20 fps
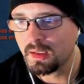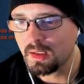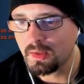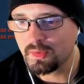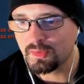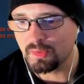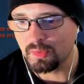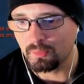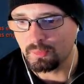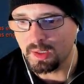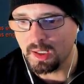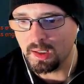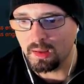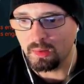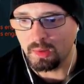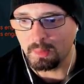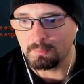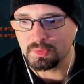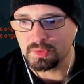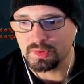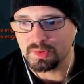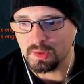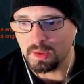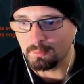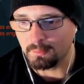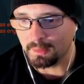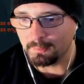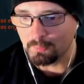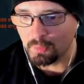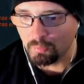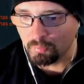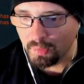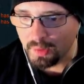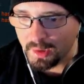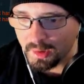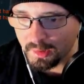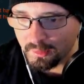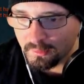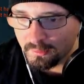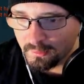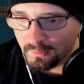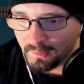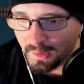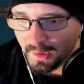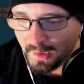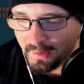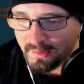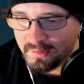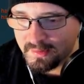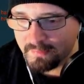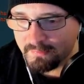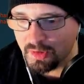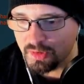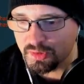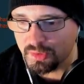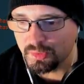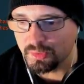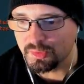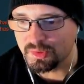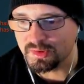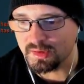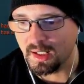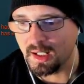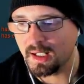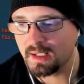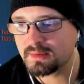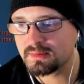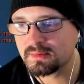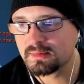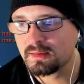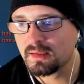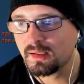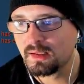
So now I'm already at 72 stacks,